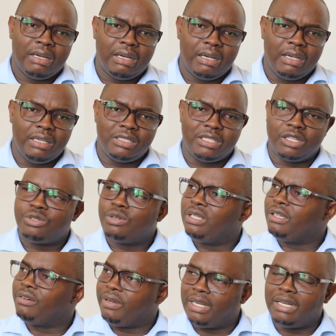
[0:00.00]
is
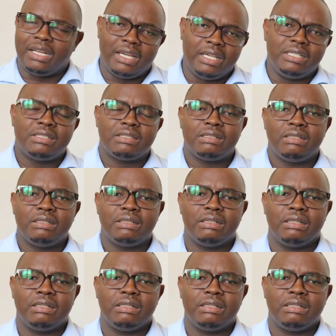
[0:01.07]
actually realized